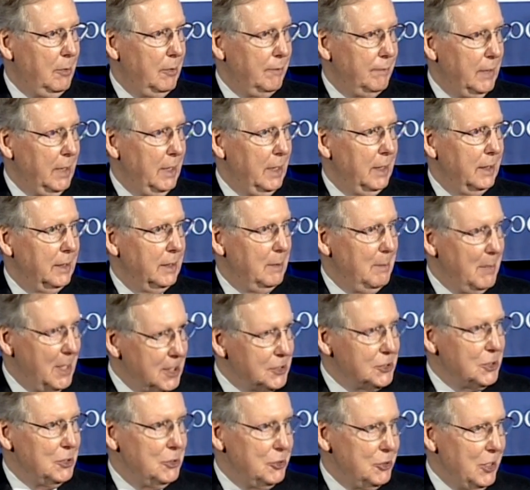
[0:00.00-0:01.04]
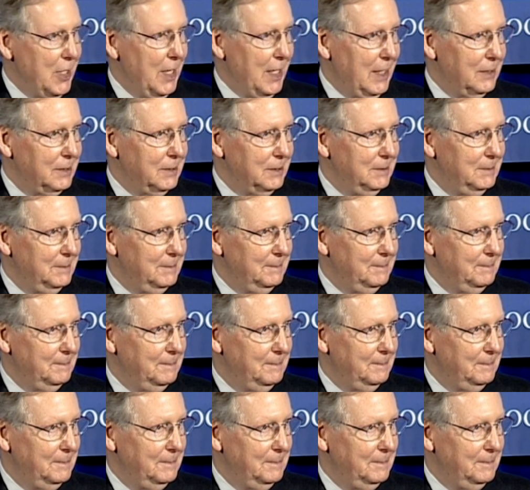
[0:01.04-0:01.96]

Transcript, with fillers: job of getting the message out.